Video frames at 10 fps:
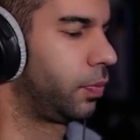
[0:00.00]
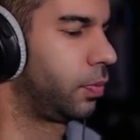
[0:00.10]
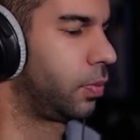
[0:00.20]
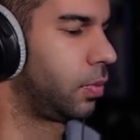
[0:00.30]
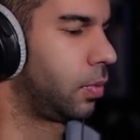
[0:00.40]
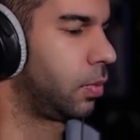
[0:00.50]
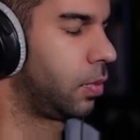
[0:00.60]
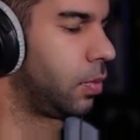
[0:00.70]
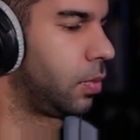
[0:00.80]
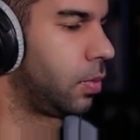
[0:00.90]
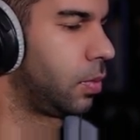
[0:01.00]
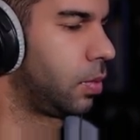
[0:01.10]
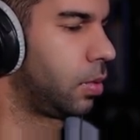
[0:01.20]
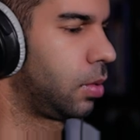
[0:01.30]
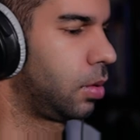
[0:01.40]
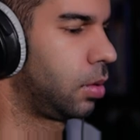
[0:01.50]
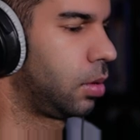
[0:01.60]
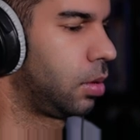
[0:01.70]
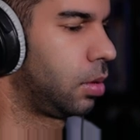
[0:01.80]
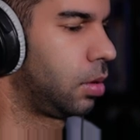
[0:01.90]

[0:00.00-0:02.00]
(no one is talking)